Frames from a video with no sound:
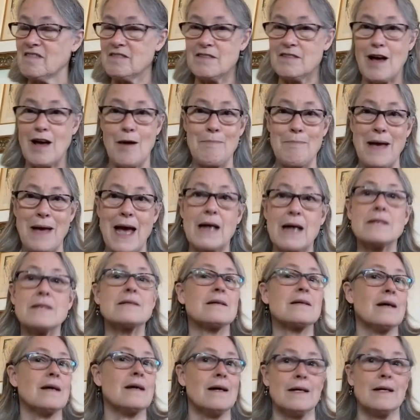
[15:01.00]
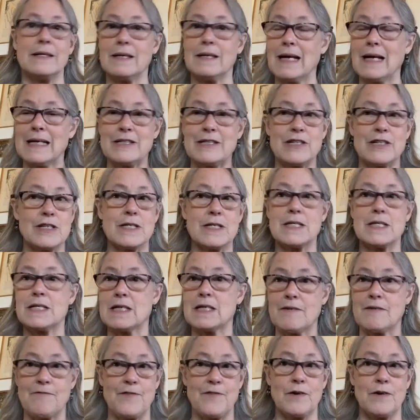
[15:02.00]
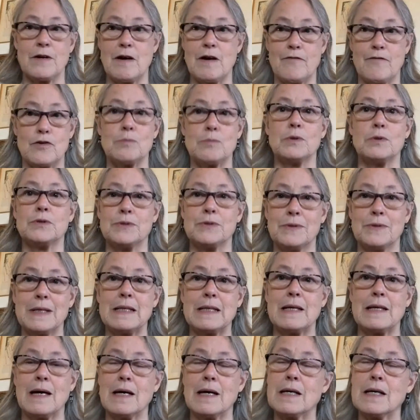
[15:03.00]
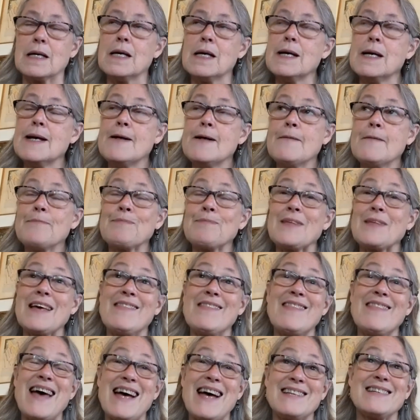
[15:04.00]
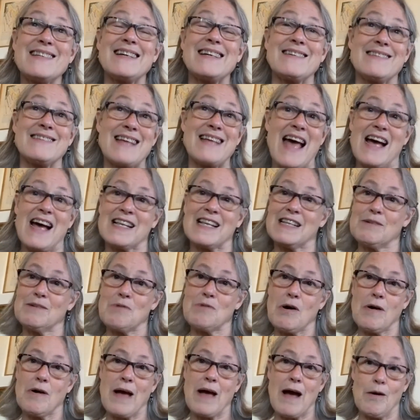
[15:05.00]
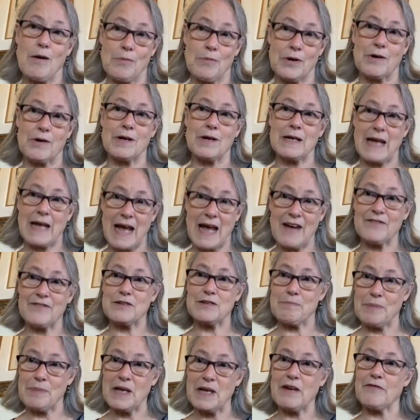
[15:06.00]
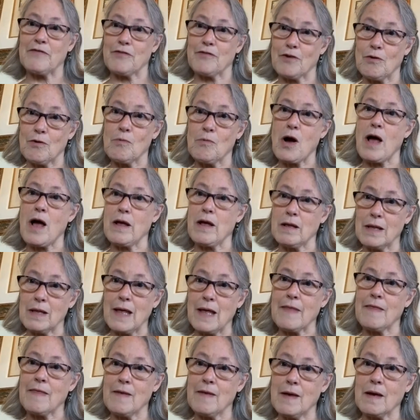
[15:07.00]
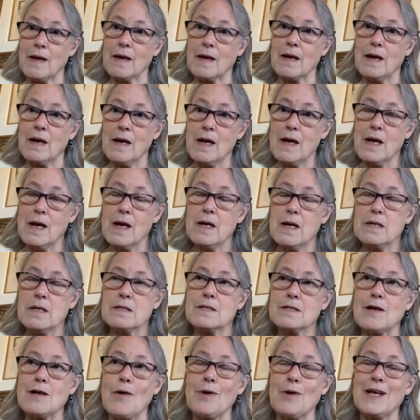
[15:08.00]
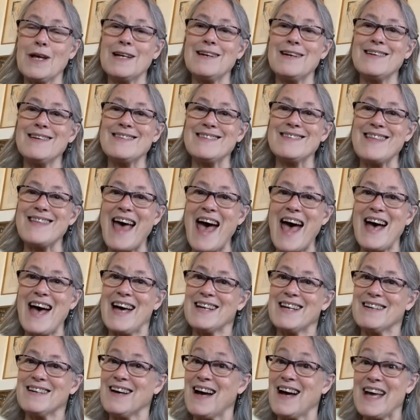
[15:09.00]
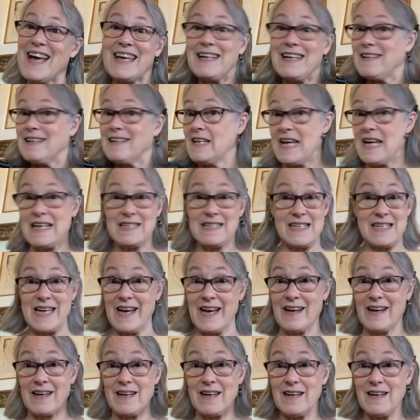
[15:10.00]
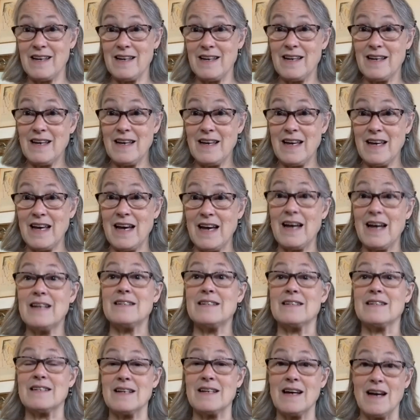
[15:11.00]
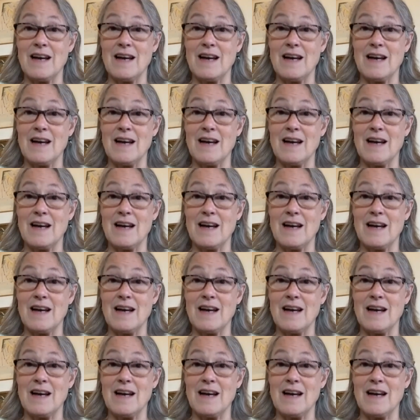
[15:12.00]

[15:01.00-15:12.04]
not mask, I just didn't feel comfortable doing that. And that's exactly how we're going to have to be for a while, I think. So it is that I could get sick, and